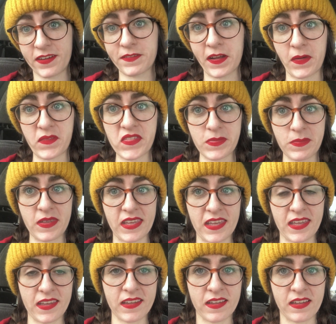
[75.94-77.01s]
of helped
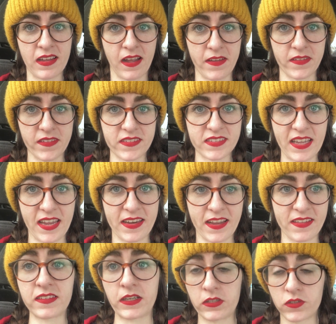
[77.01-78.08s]
me understand
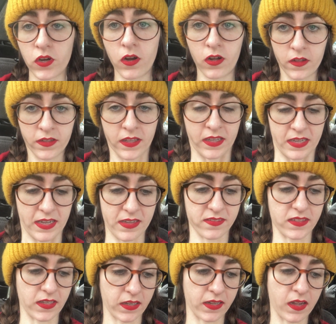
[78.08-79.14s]
as an adult
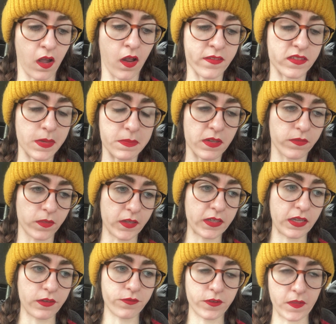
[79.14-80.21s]
is the concept of
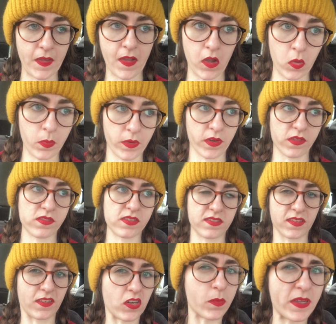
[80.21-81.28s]
looking for the helpers is
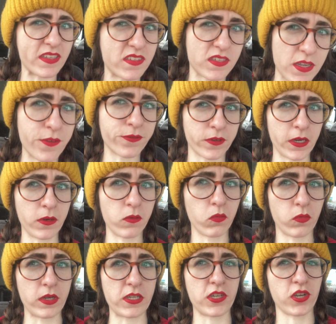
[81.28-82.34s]
a little bit
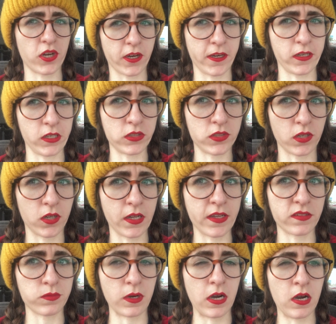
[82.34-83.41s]
different when you're an adult
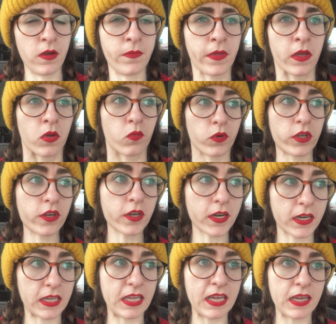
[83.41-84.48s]
as well. When you're
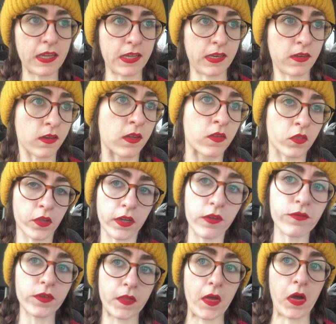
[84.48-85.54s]
a kid,
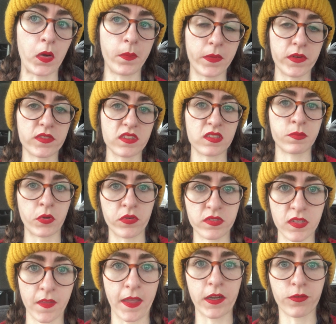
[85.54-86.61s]
looking for the helpers is supposed
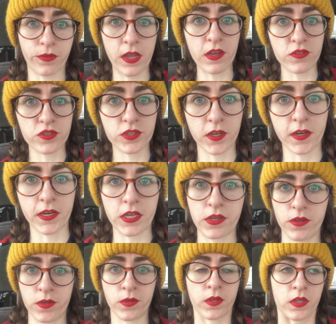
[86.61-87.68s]
to reassure
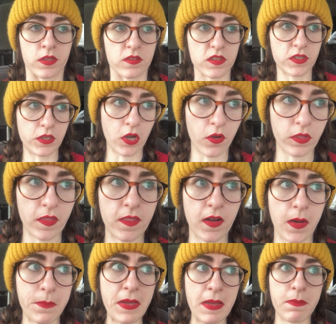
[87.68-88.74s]
you to know that
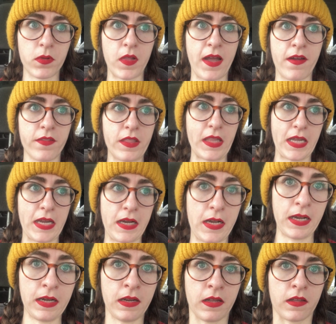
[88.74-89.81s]
there are people out
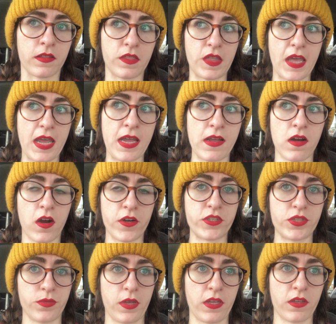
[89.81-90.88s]
there that are
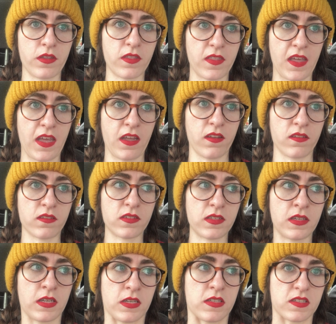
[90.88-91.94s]
doing
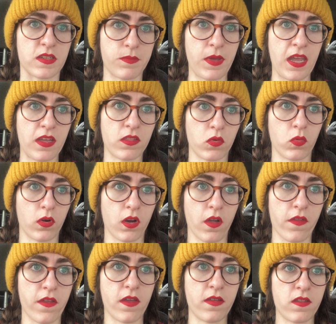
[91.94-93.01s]
things to make the
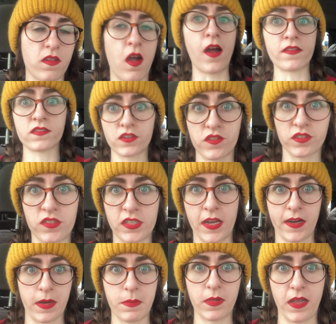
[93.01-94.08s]
world not such a
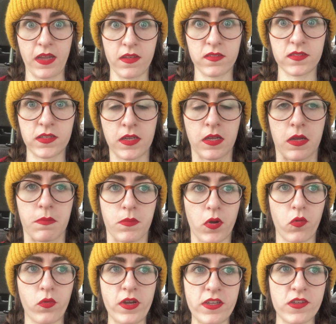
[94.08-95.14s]
scary place.
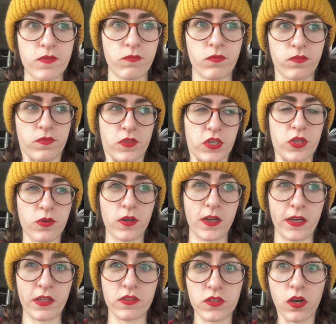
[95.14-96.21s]
But when you are
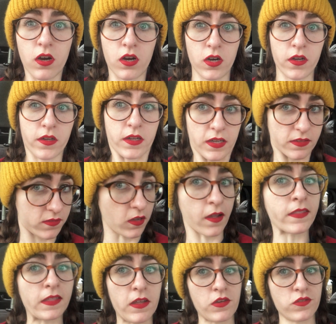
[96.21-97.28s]
an adult, it's
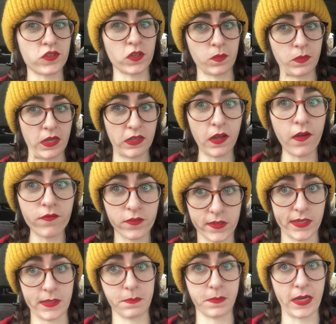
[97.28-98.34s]
not that you shouldn't be
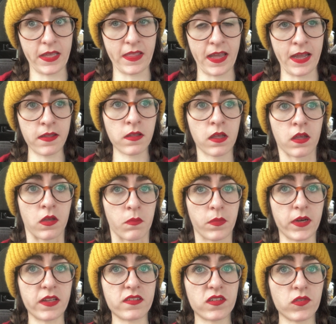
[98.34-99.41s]
comforted by that,
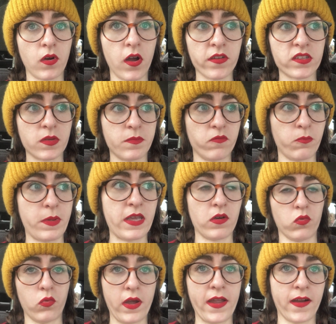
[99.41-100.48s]
but it's to also be
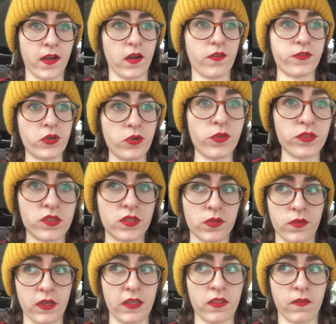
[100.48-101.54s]
aware of who's
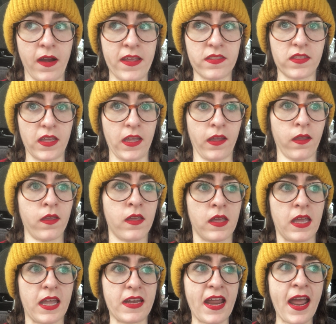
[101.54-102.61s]
doing the right thing
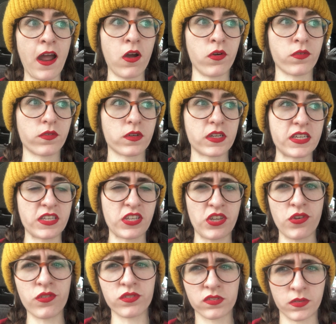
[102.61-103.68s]
and how can
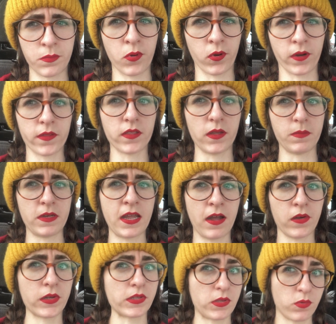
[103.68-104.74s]
you support them and
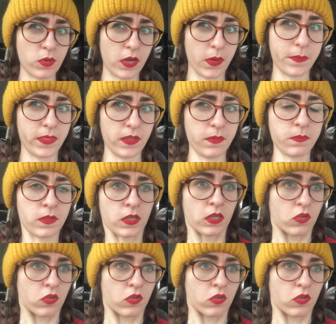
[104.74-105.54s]
how can you help them.